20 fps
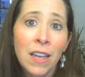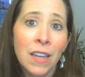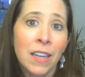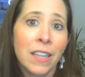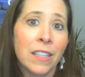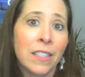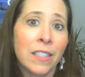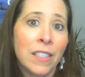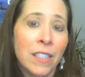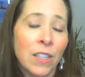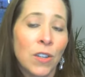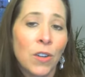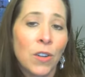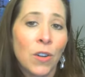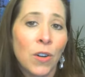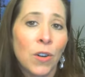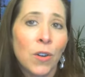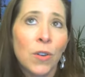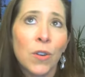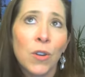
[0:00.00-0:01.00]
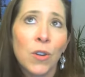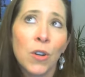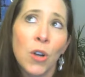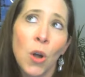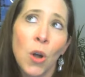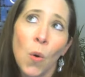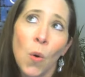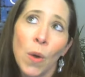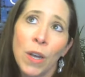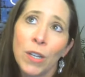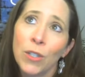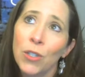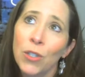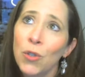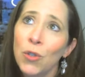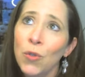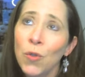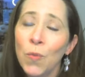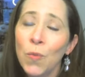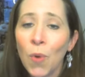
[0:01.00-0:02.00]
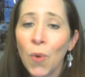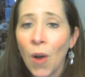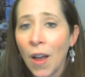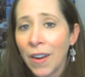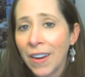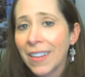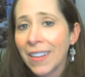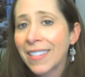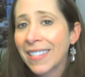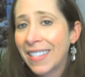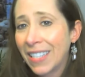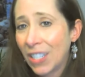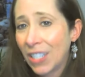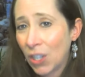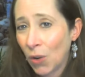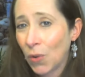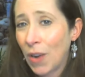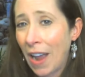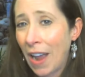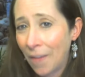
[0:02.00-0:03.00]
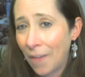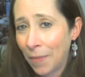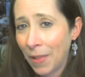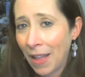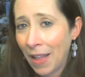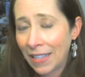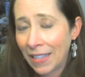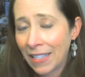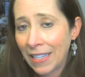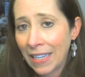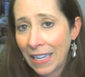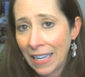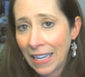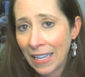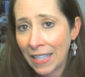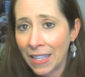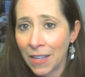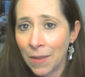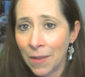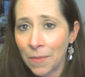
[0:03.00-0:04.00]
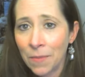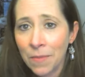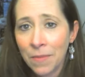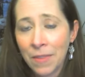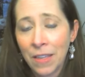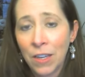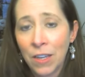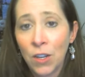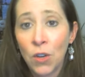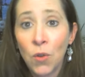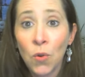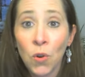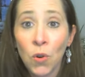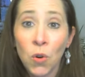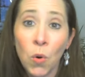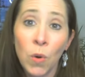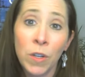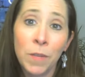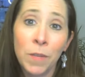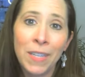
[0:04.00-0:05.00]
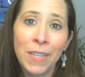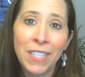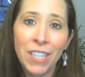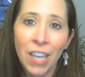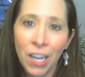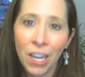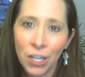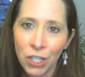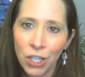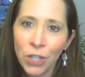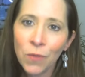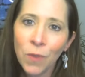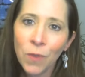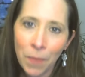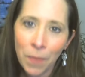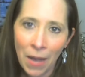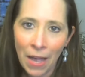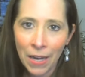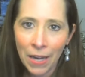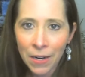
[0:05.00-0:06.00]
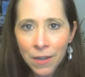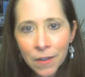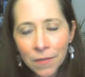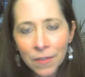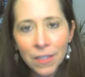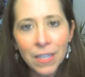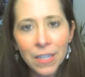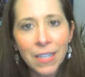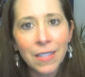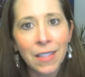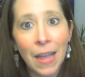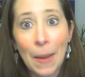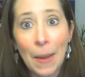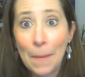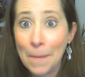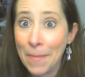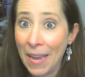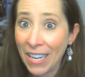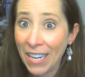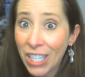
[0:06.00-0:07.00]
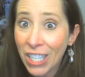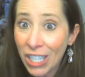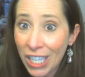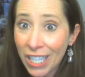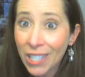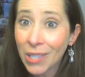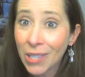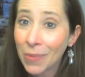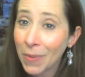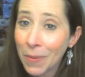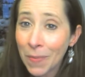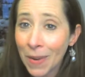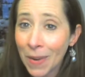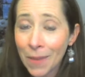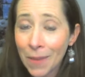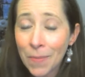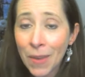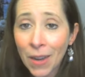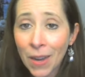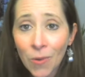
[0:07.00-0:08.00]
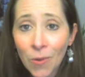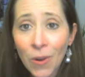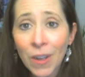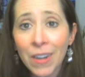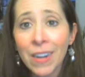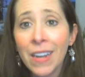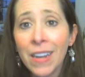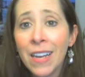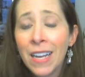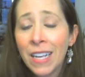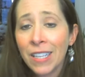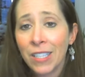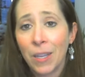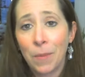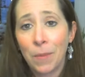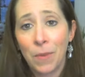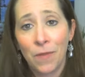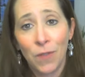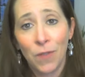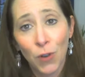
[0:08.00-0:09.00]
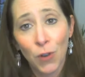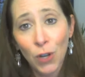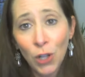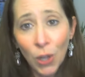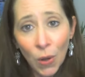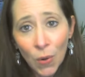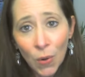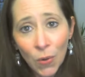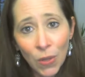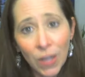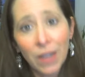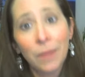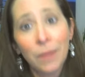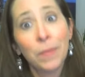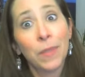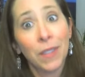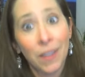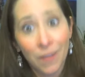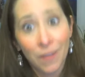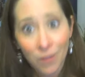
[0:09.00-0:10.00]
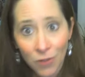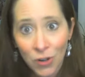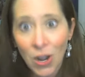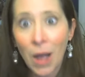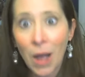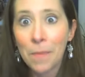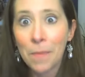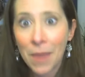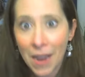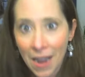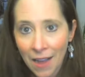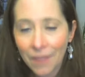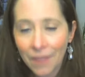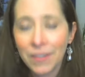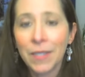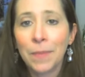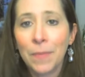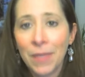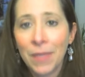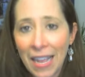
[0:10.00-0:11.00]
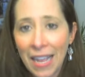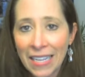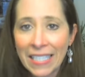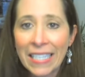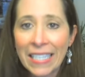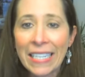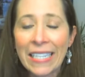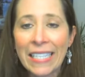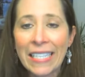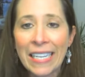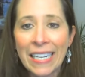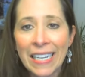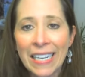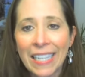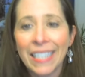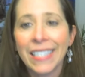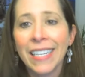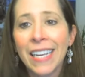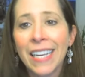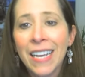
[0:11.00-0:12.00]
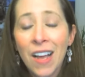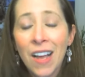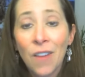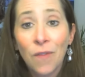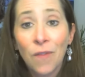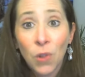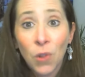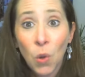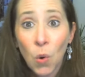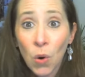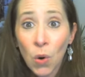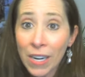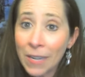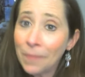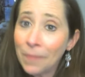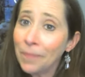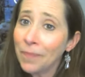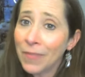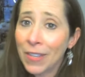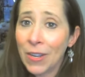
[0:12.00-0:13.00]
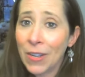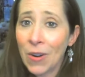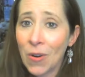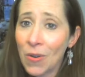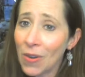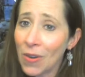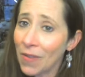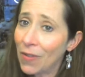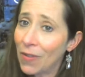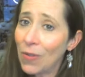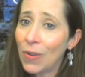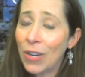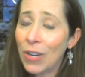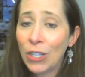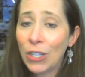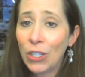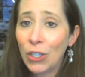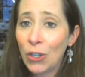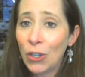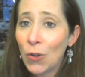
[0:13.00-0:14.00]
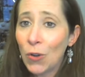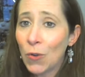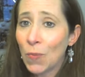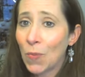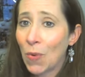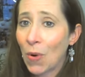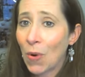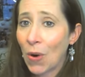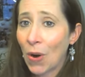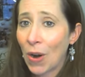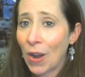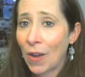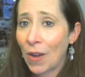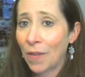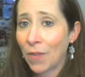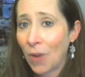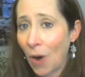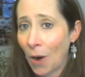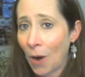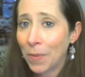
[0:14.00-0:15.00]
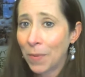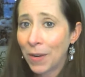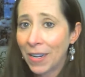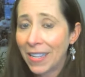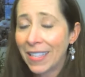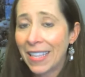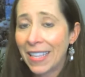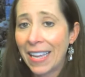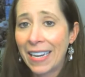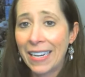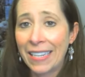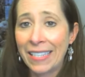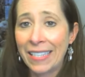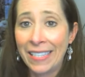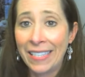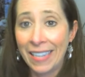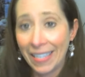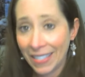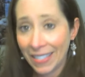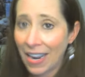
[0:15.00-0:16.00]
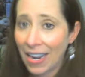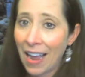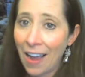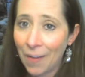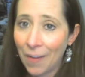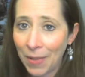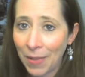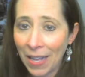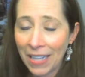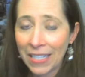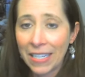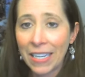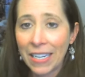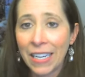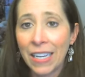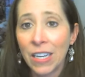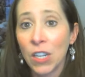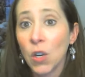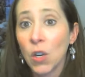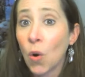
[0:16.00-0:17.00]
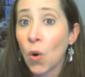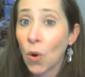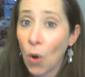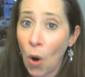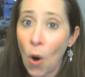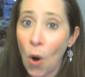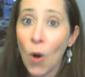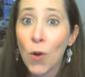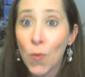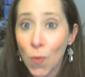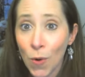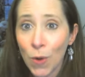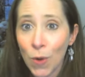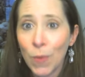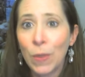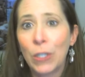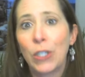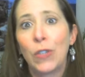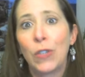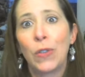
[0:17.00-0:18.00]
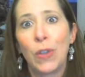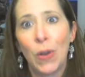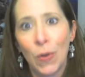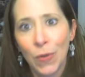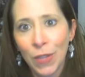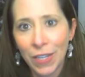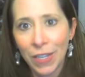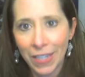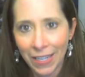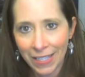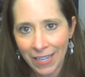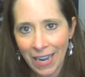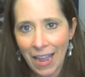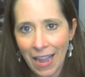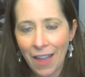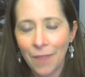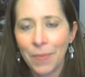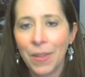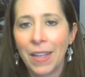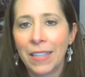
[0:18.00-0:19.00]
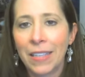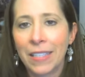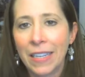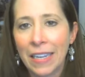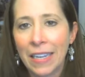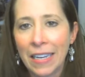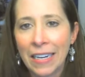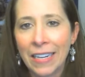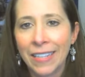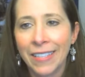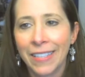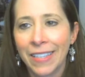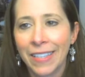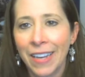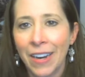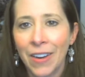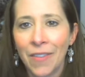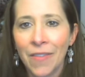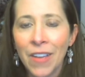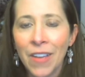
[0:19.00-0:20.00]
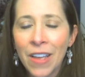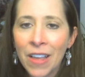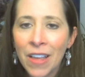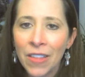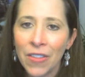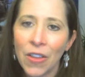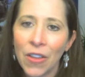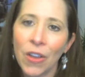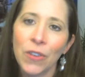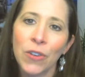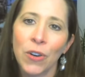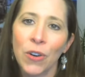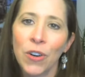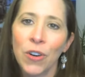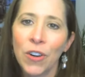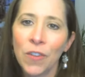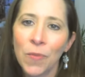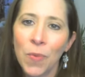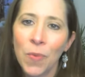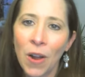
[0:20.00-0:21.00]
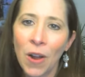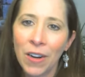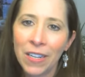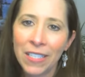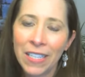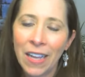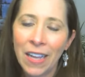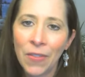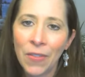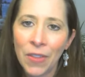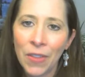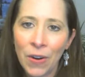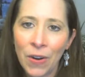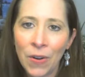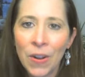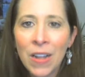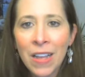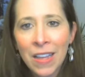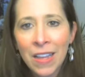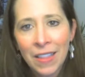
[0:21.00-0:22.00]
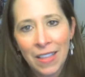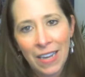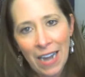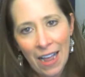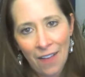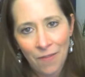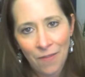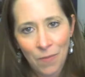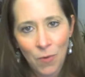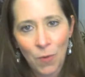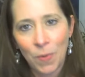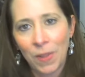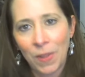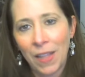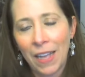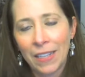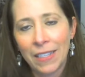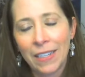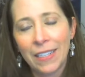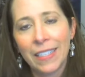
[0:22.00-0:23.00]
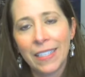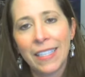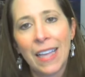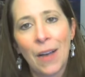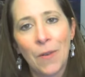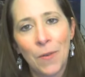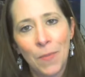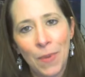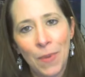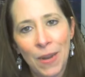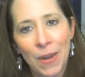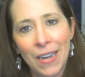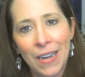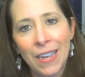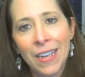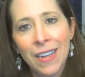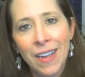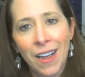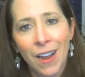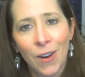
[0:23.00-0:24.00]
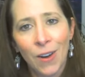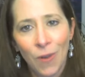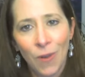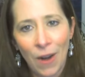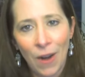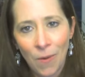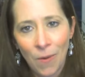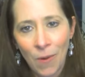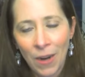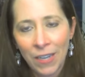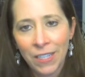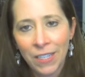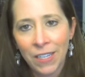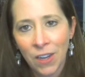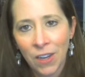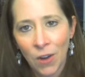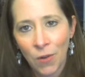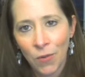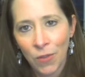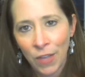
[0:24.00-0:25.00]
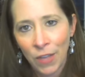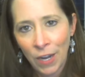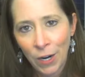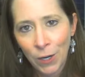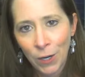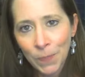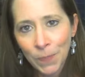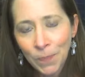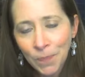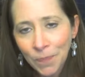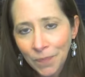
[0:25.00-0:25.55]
Consider going to products that don't have plastic in them that you're going to be touching repetitively, like bed sheets would be a big one. Some of your clothing, believe it or not, may have some plastics in it. Flooring, you know, if you can do more of carpeting that does not have plastic in it, or hardwood, which you know that does not have plastic in it, instead of the alternative products out there that have more plastics, that would be a great way to go there.